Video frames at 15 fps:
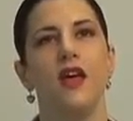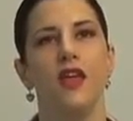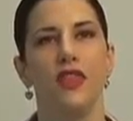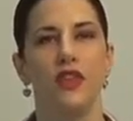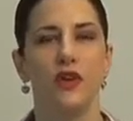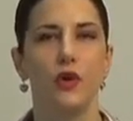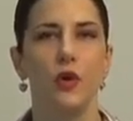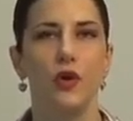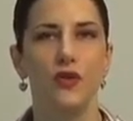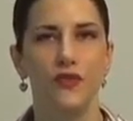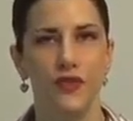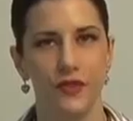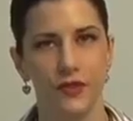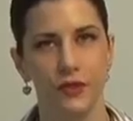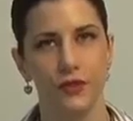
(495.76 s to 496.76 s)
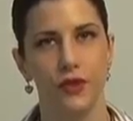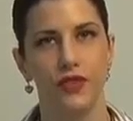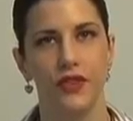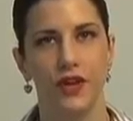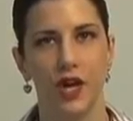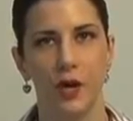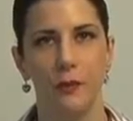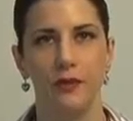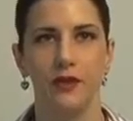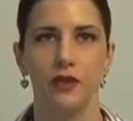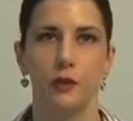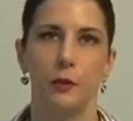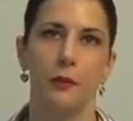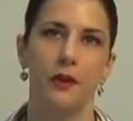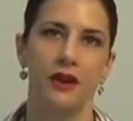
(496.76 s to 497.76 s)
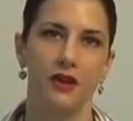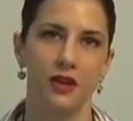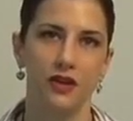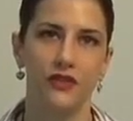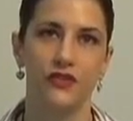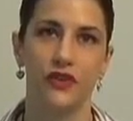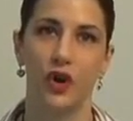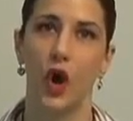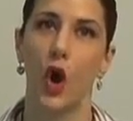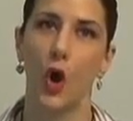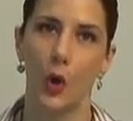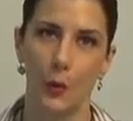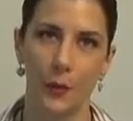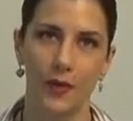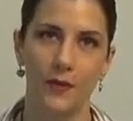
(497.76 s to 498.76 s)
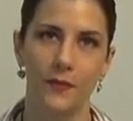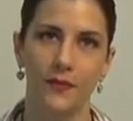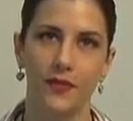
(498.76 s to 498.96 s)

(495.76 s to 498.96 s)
The goal of physical therapy is to prepare you for home.